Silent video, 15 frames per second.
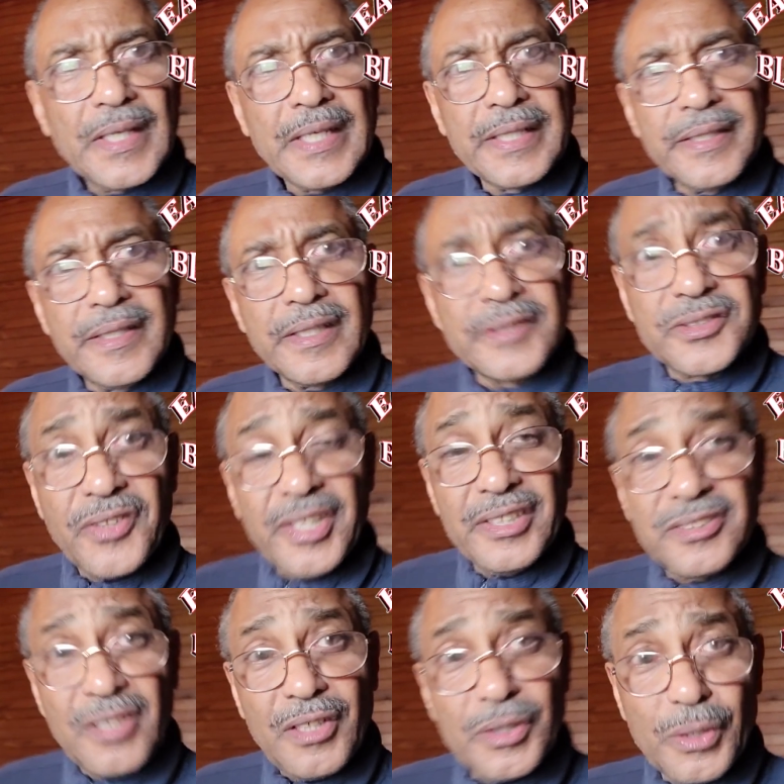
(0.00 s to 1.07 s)
And
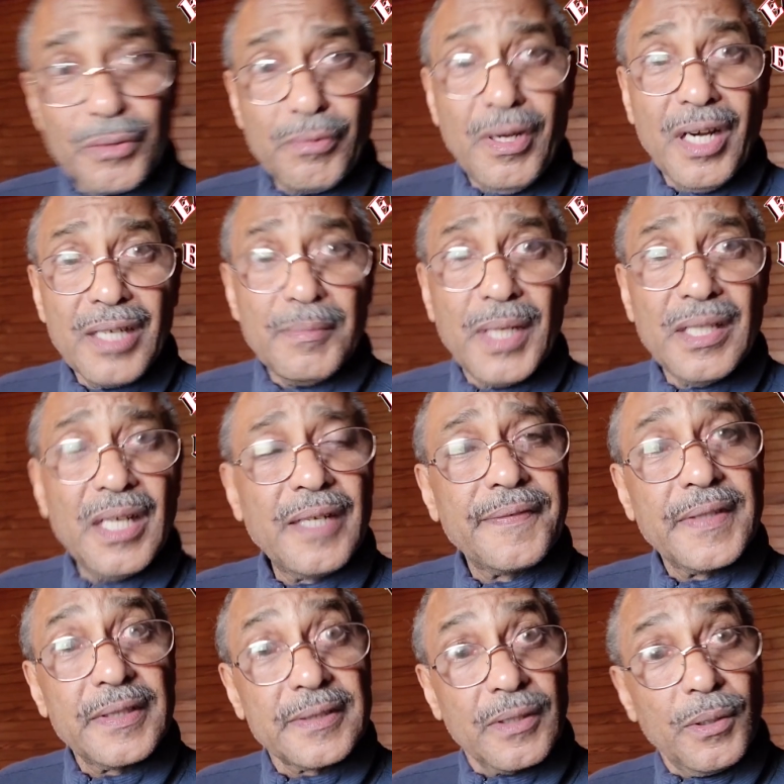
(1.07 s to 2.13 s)
things started to go wrong in my life,
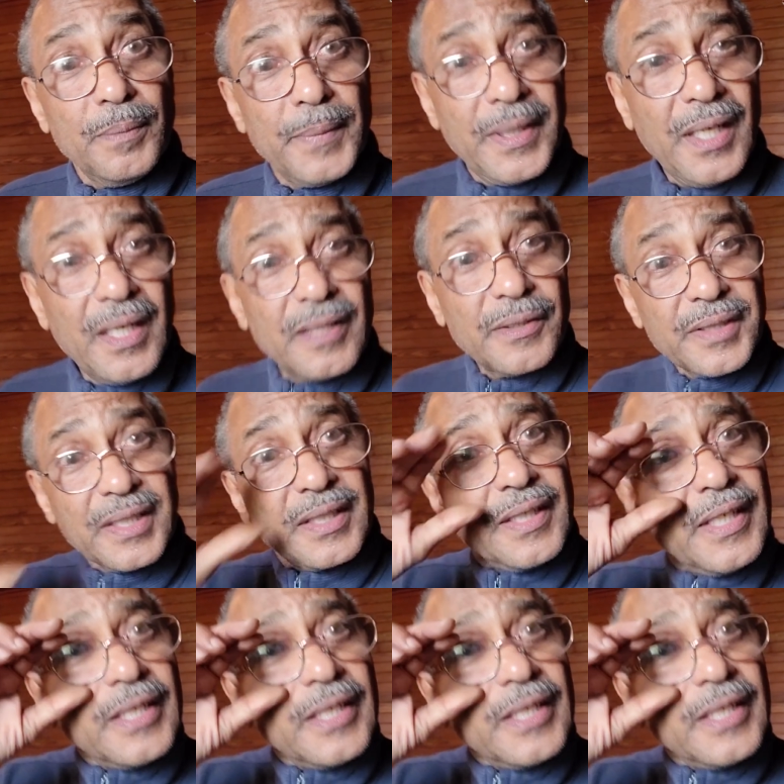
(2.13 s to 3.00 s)
and I said, oh my God, okay.